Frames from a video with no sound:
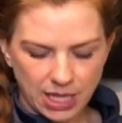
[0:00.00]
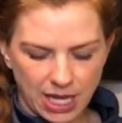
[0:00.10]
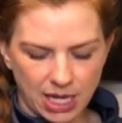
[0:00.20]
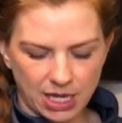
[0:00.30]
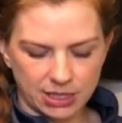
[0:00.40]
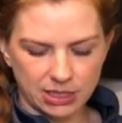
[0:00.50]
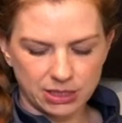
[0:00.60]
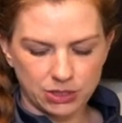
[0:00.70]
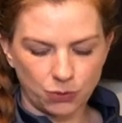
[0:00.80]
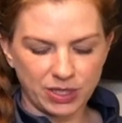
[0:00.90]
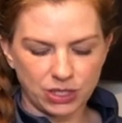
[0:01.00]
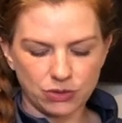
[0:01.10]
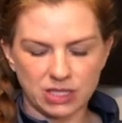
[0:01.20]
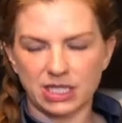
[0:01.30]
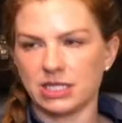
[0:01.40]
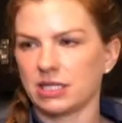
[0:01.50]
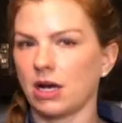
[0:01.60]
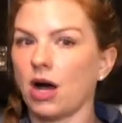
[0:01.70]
and so we use these